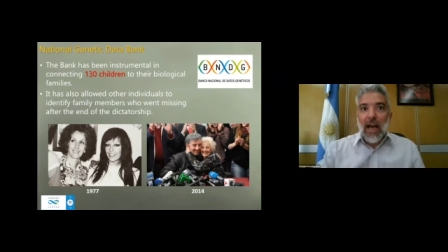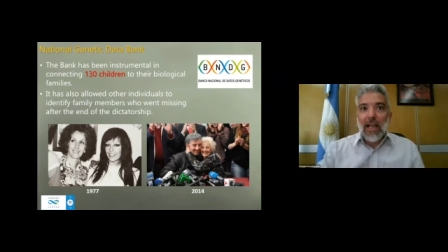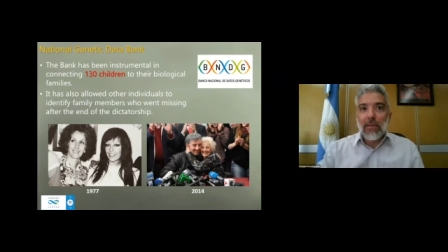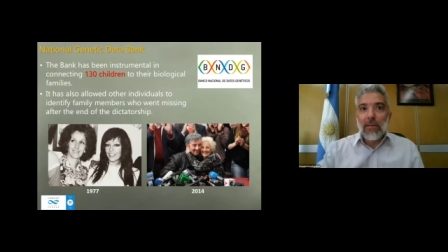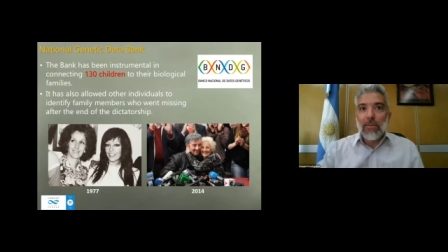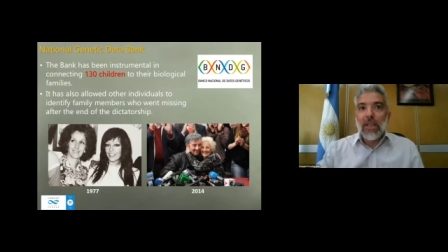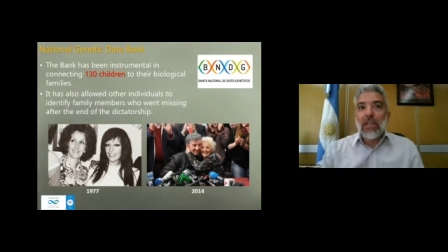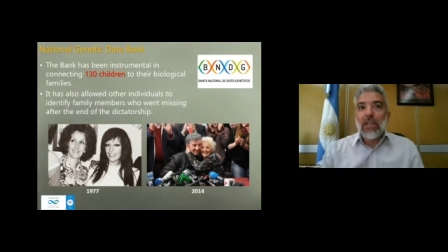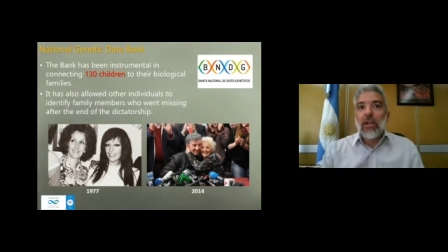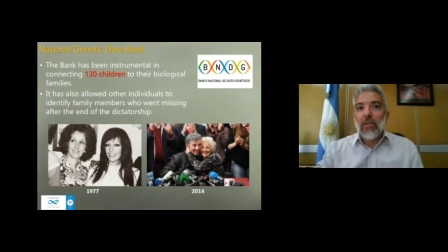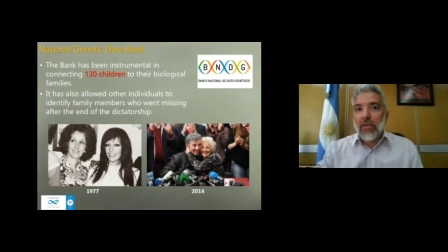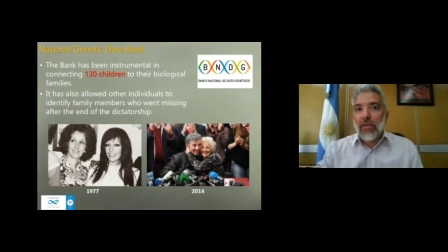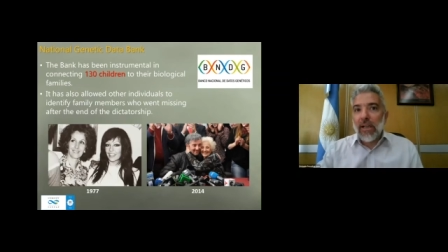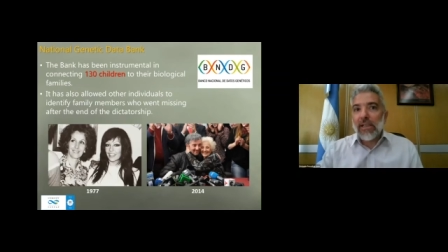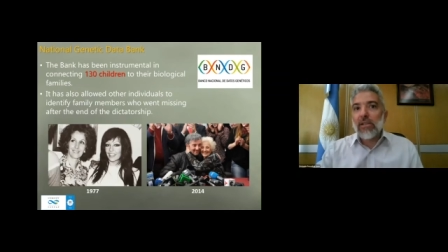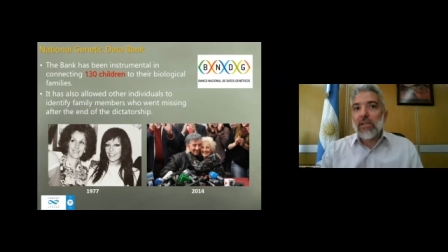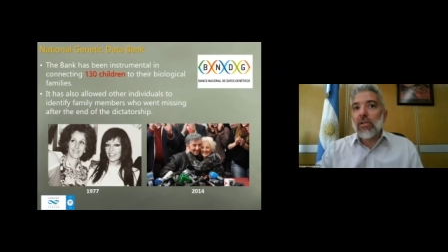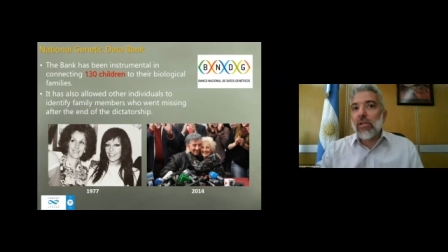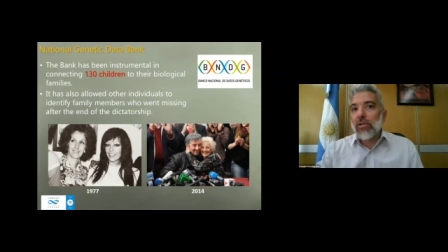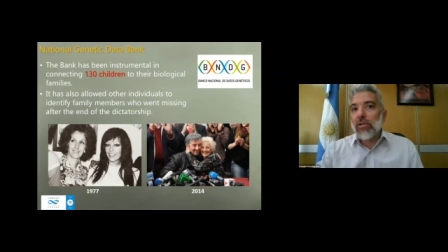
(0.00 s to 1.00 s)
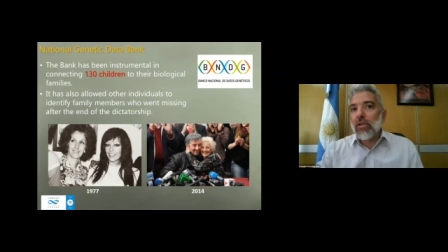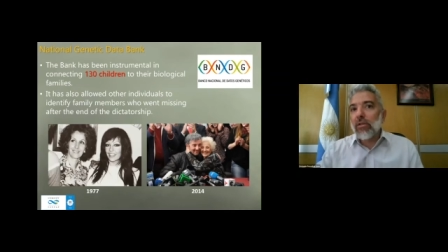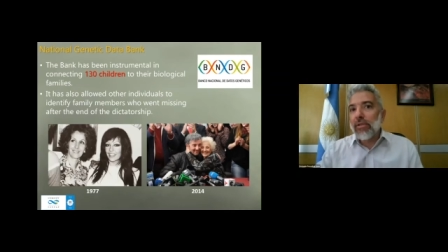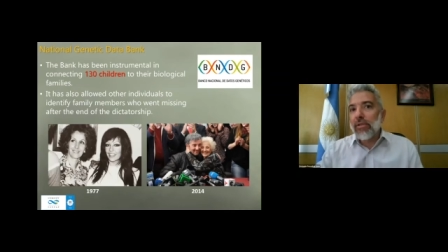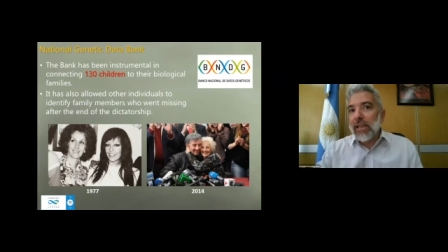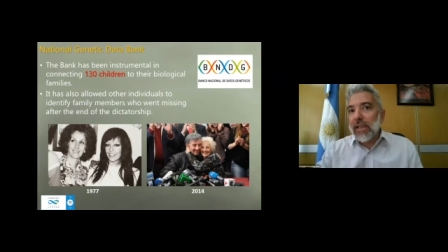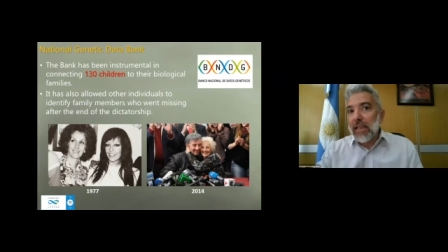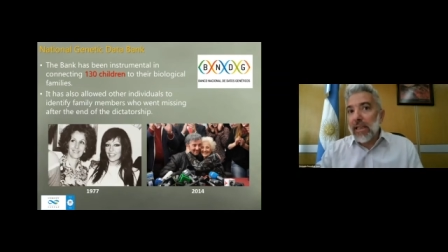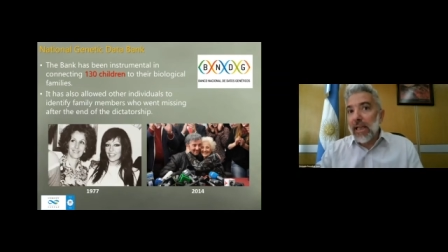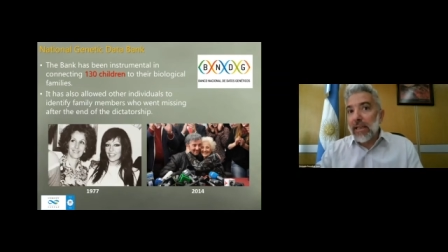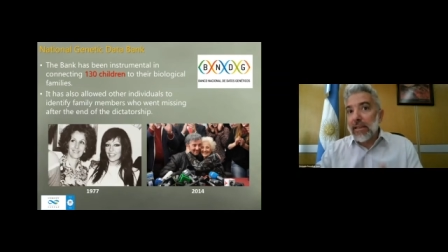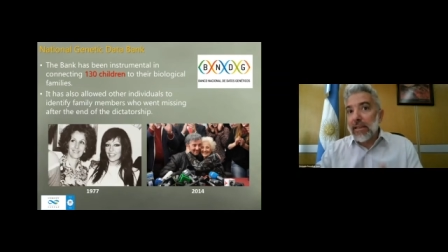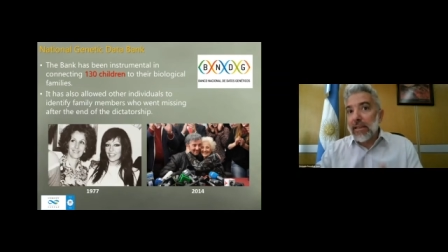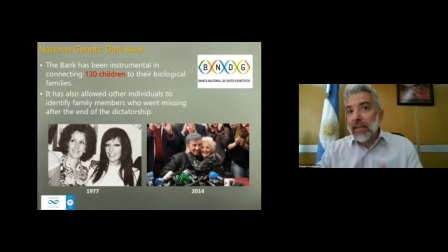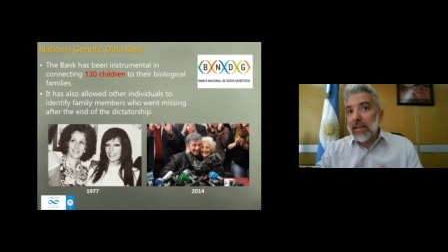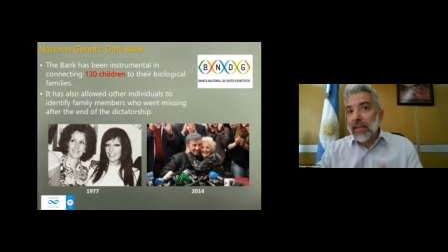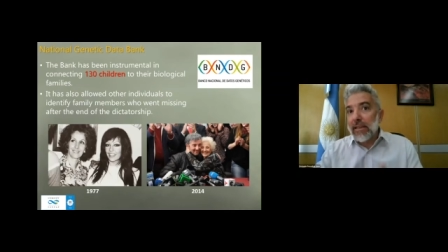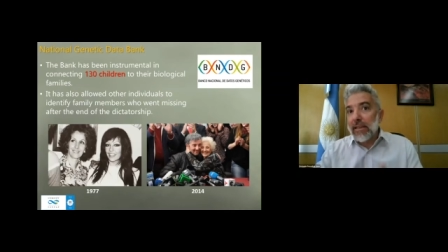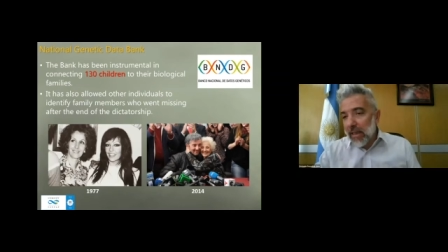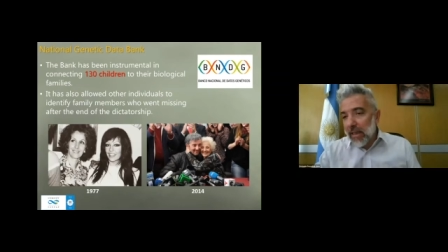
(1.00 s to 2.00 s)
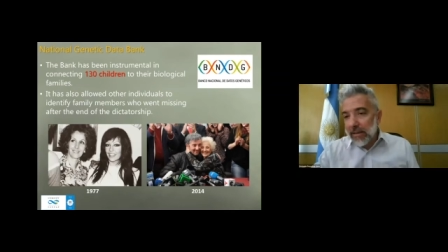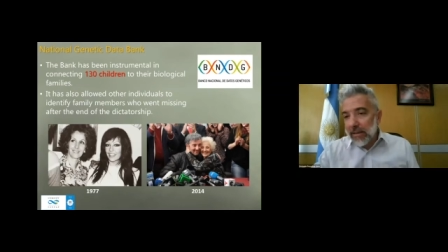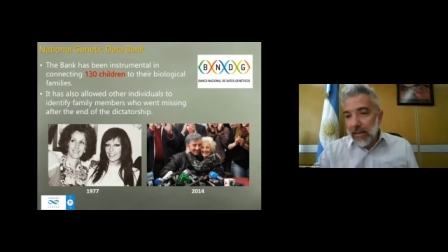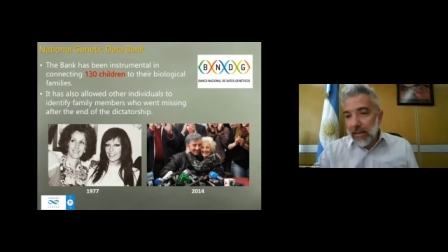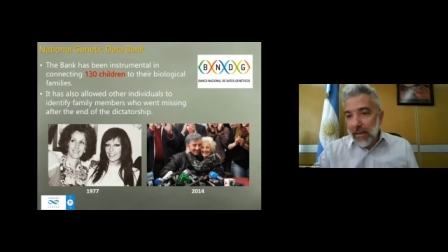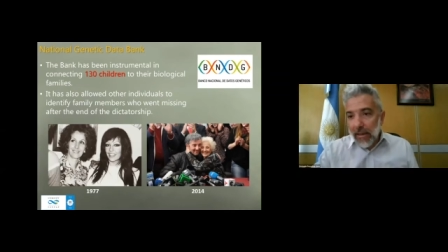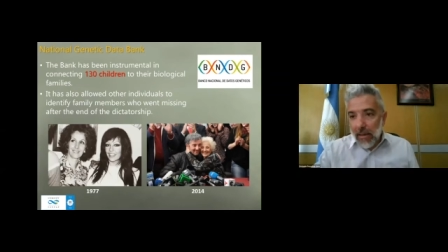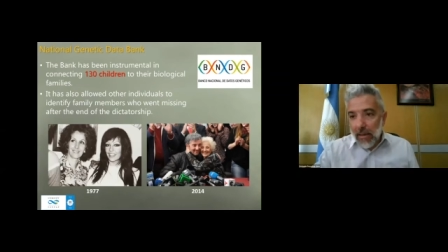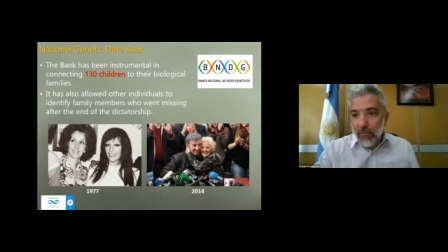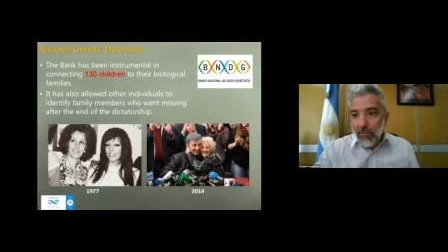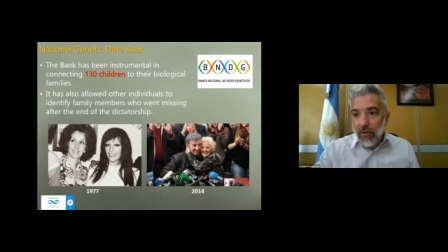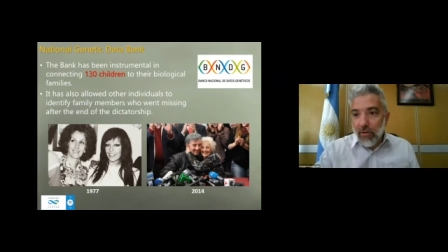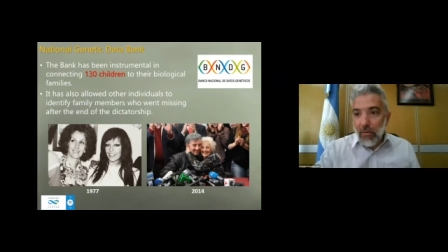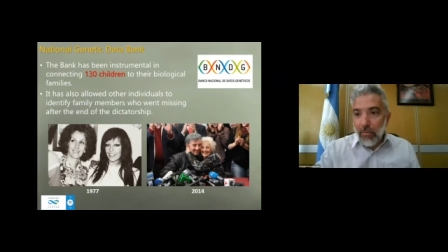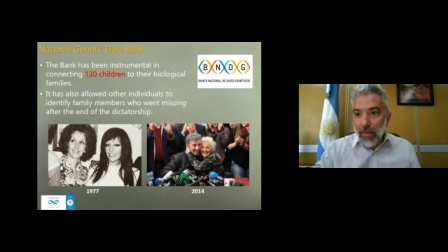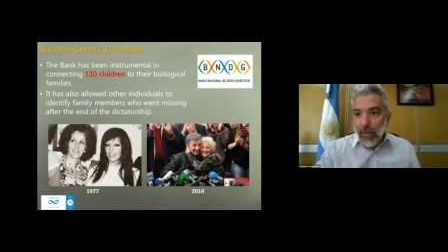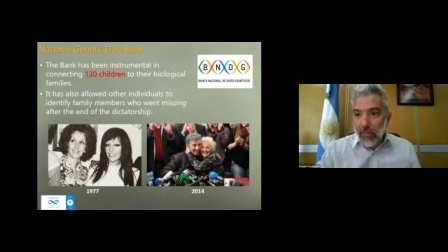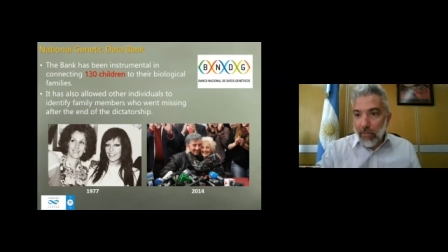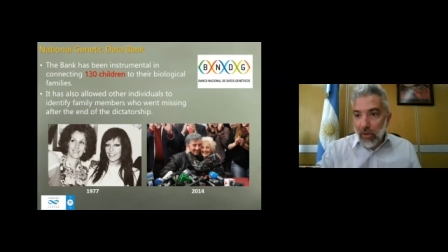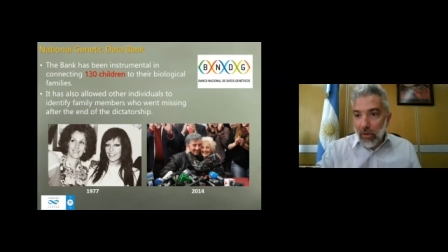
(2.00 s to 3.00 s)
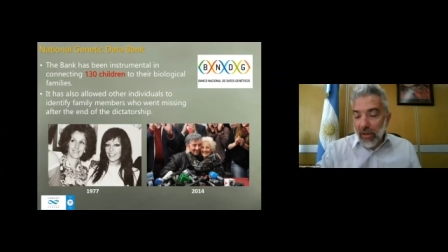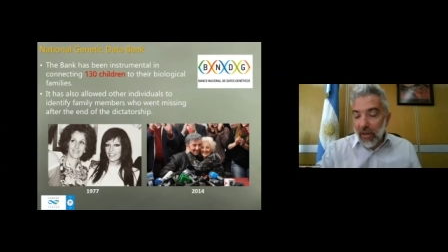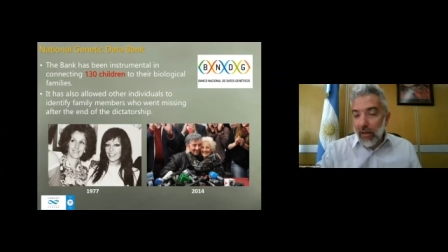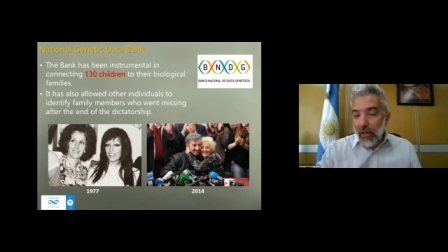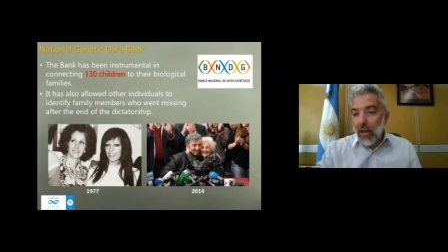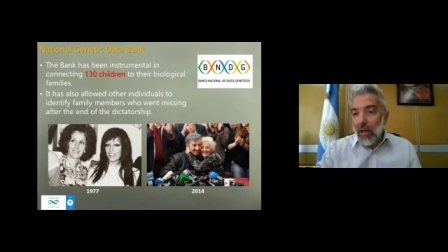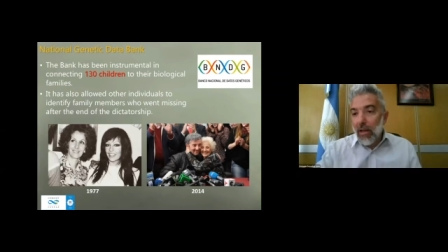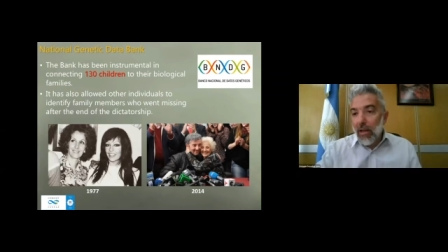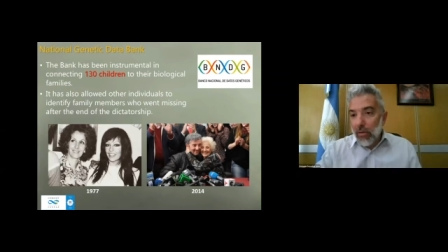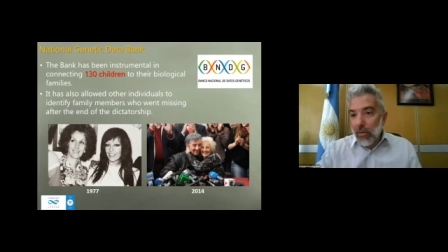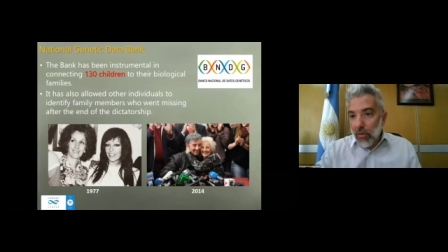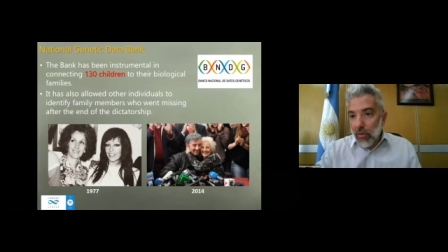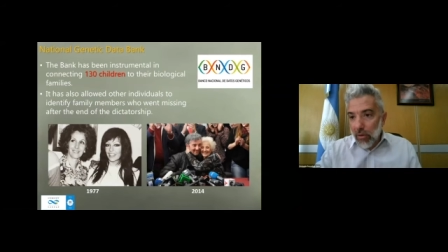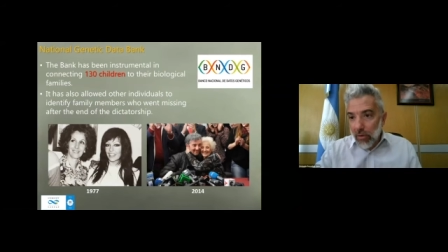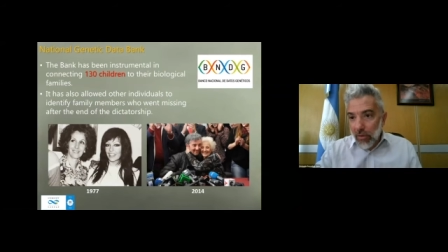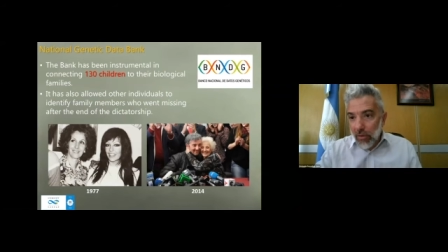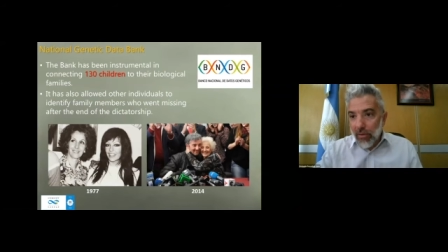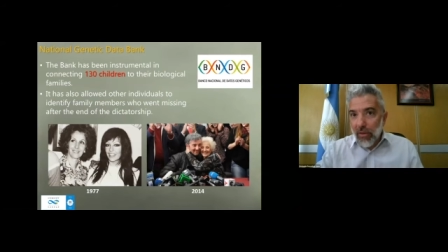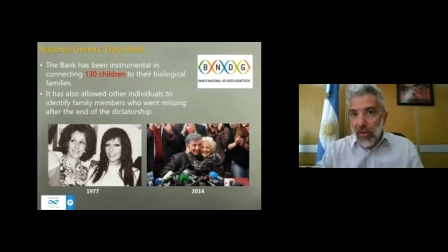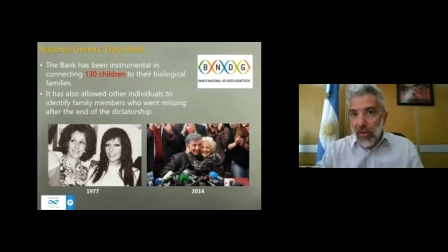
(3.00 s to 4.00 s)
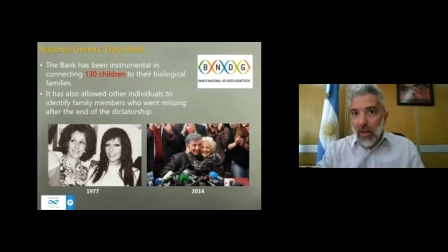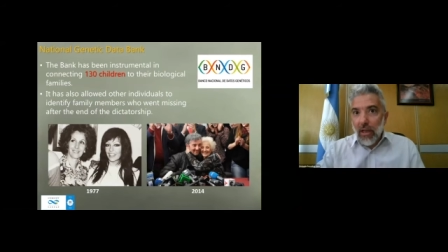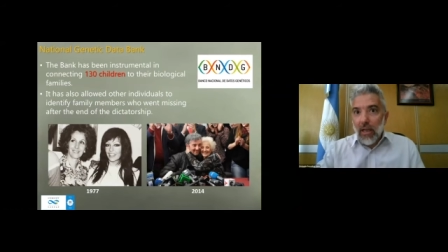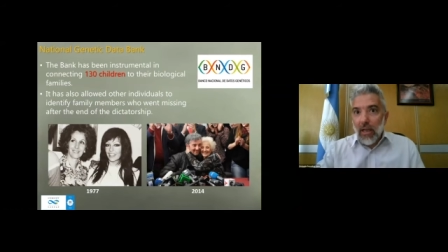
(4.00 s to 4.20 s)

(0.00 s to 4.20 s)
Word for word: and many of us also feel that the Abuelas' claim for memory, truth,